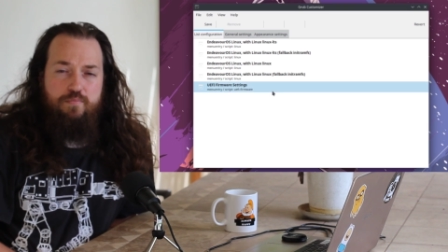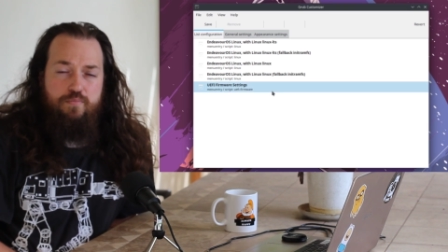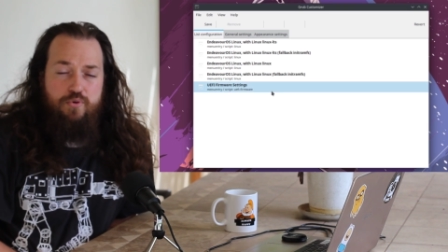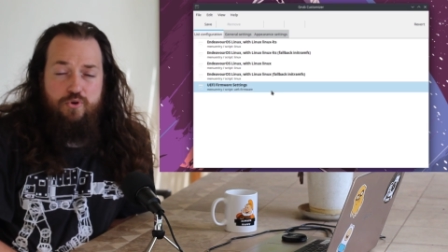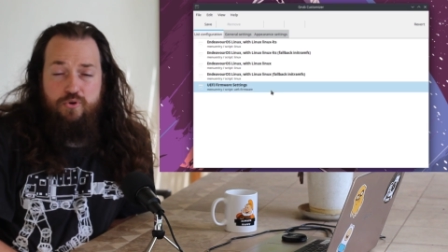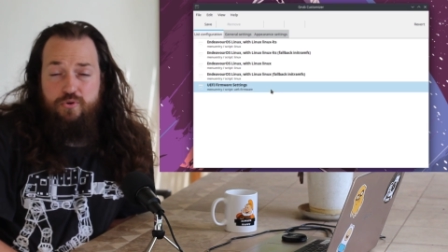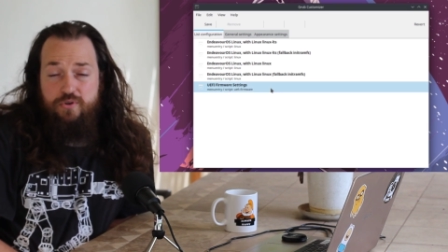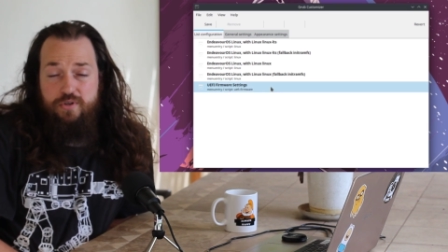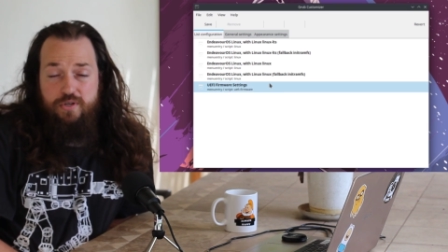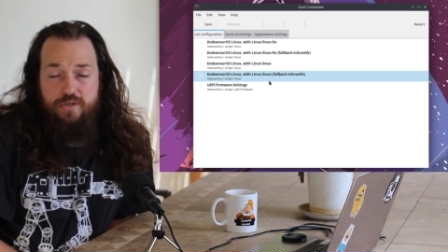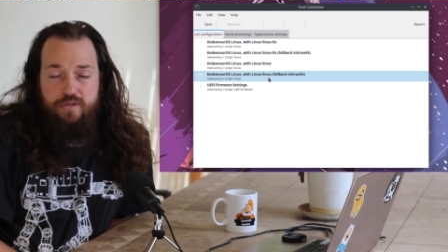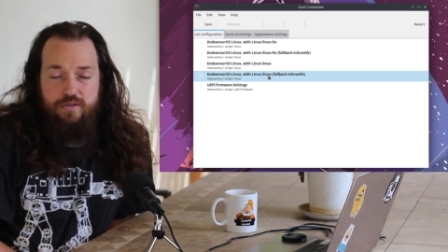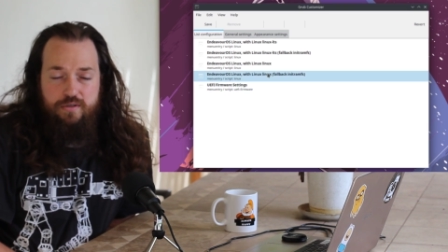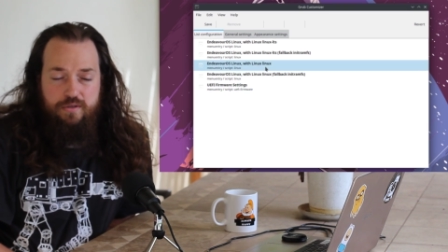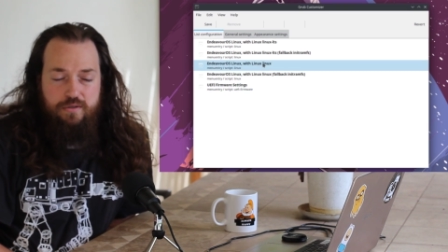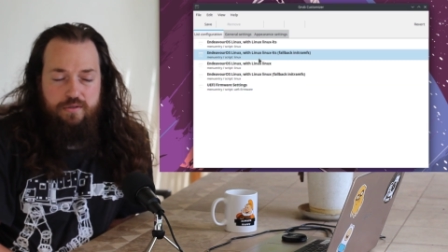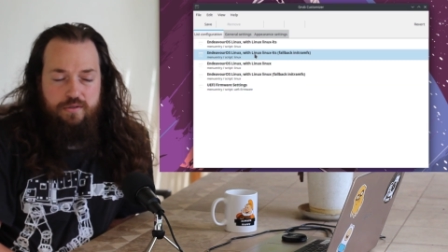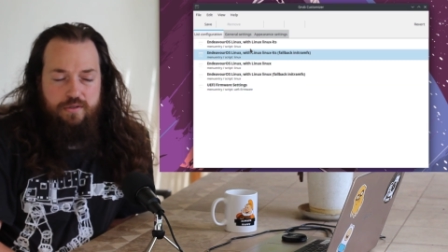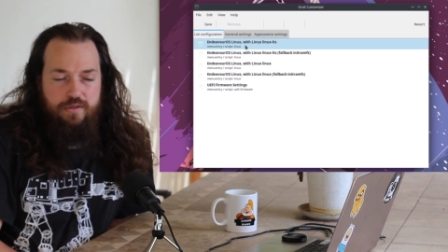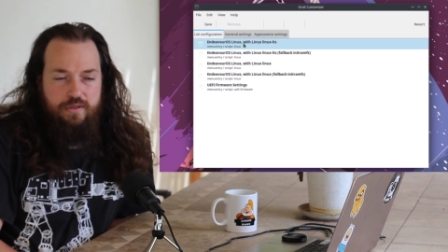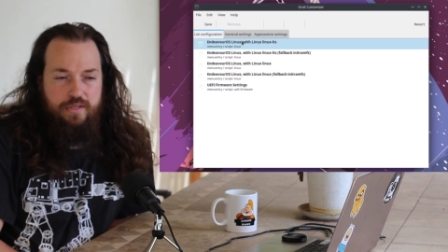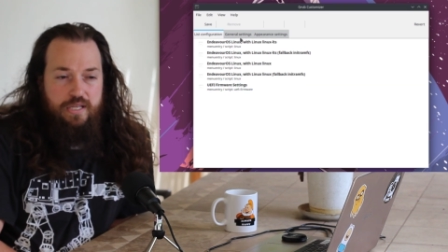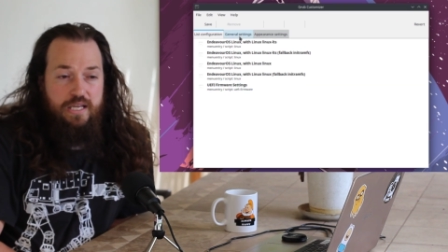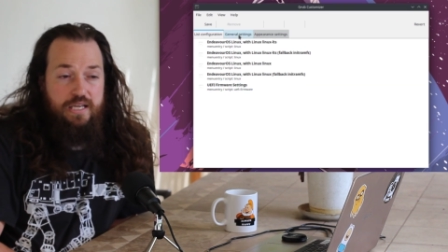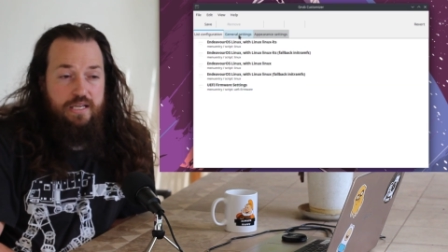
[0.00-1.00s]
boot
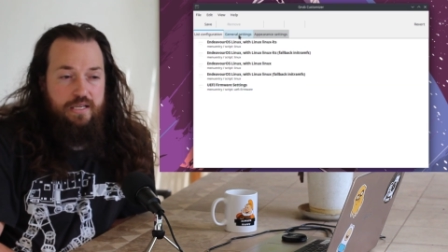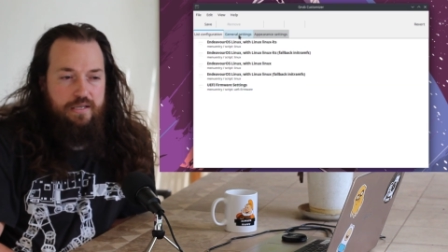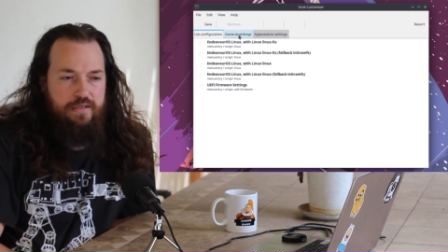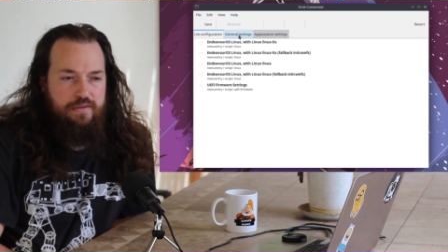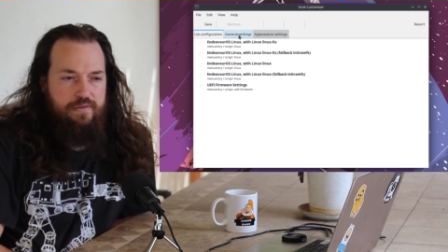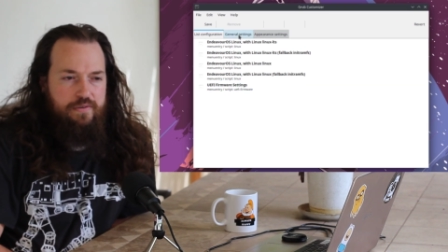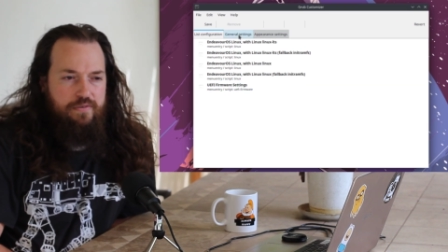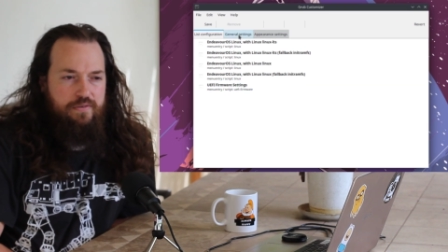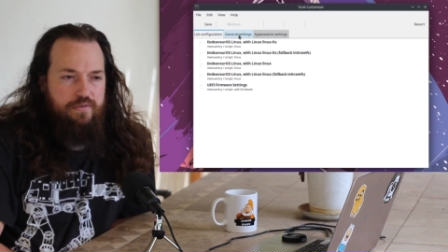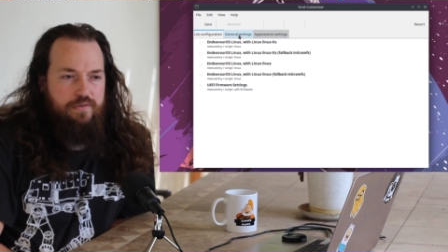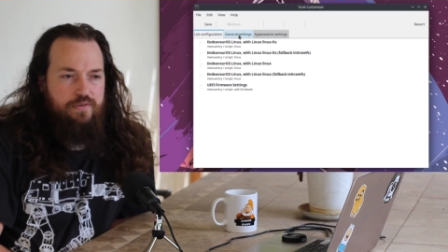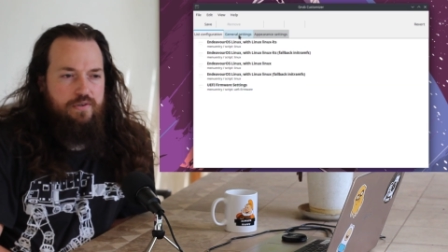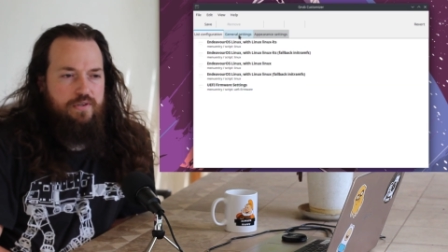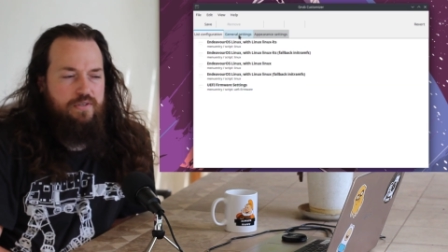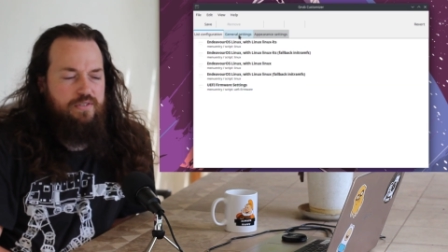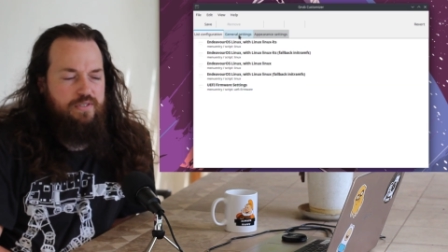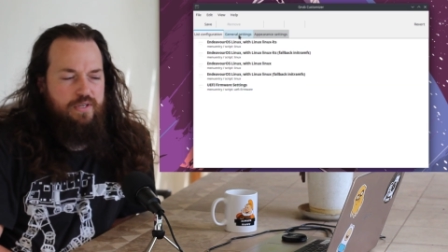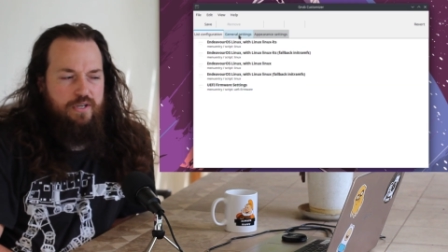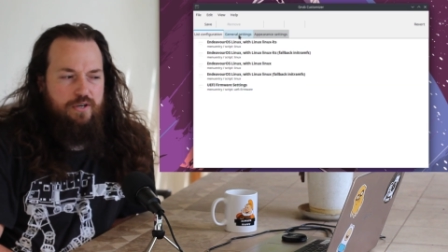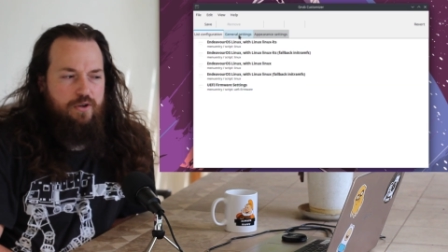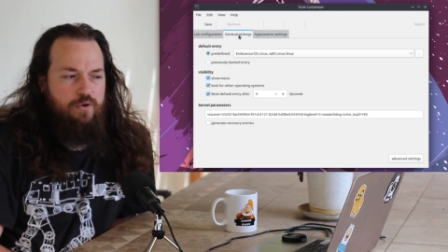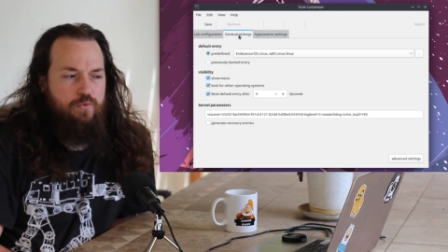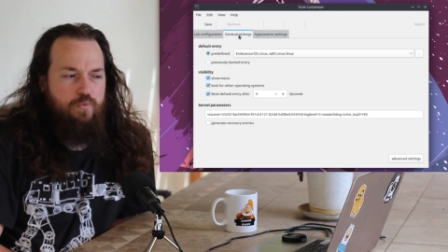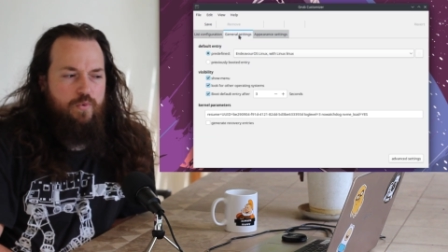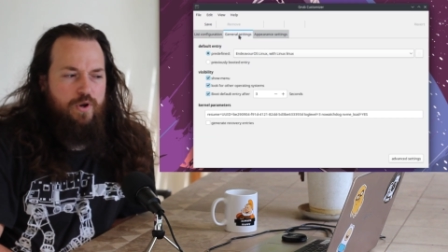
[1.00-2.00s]
thing is, because
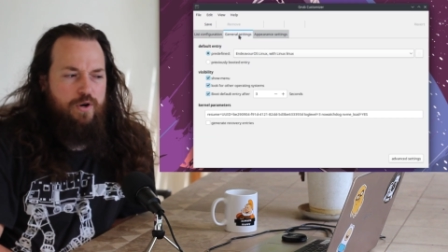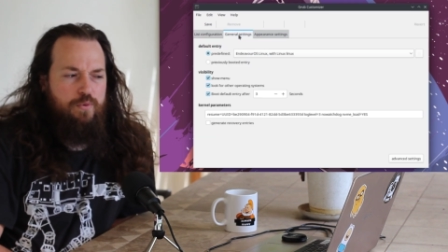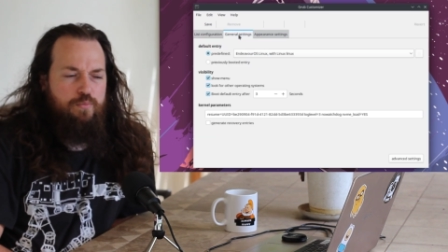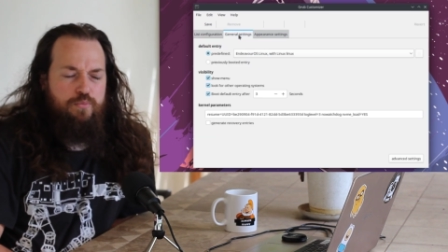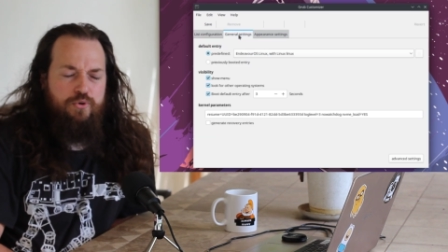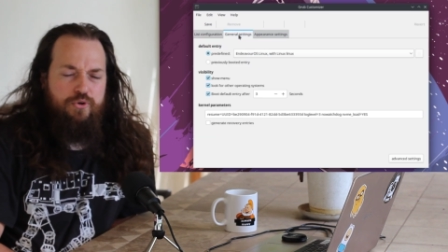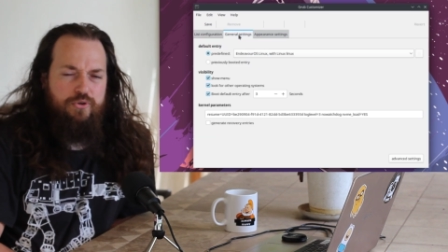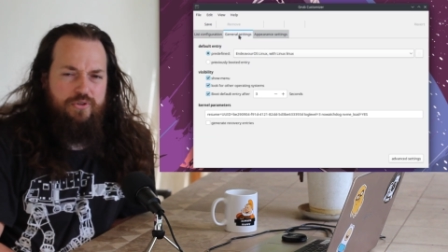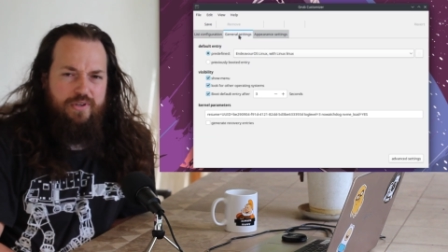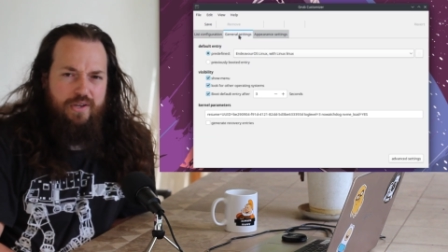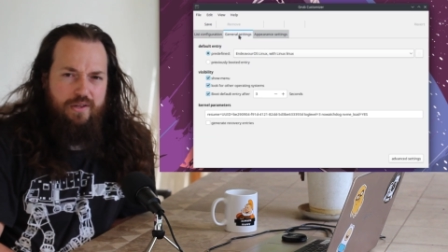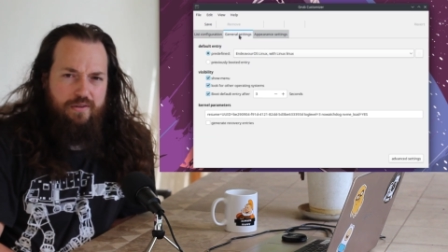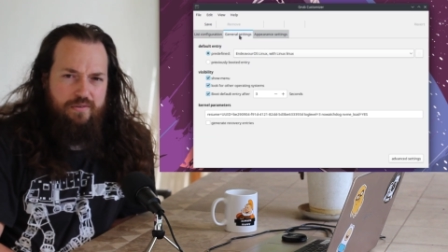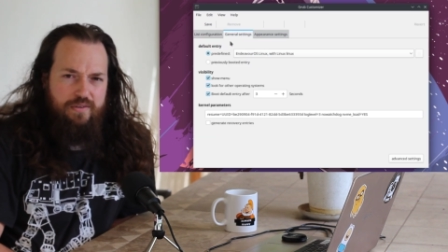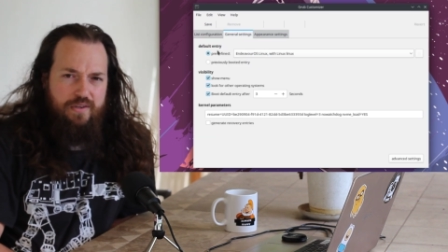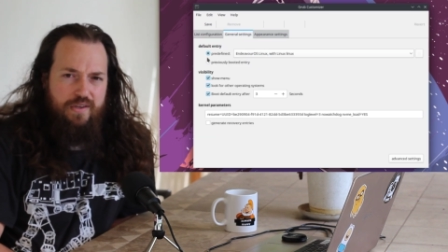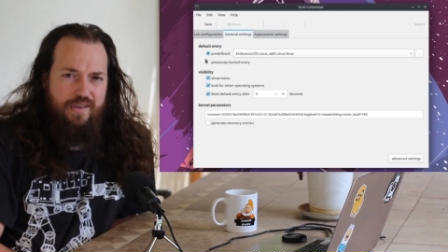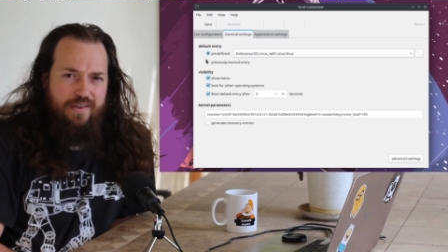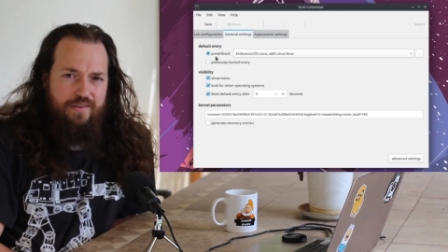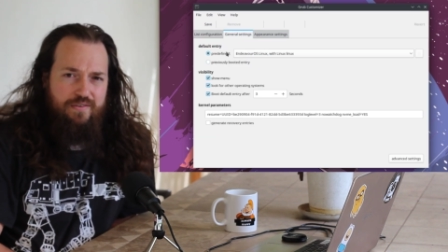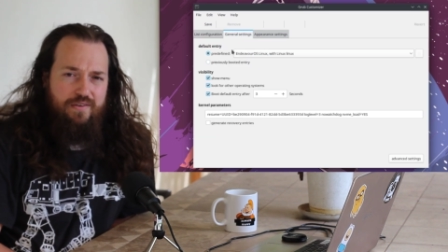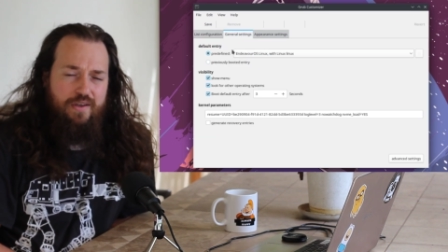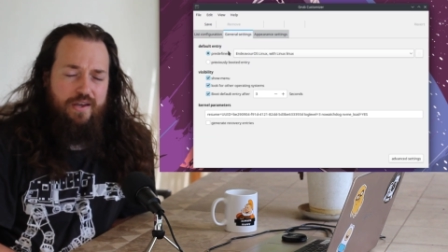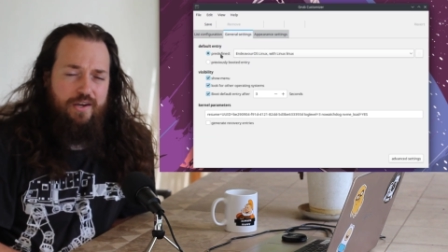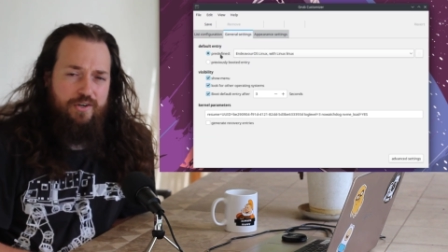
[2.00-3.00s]
I don't want to boot L T S.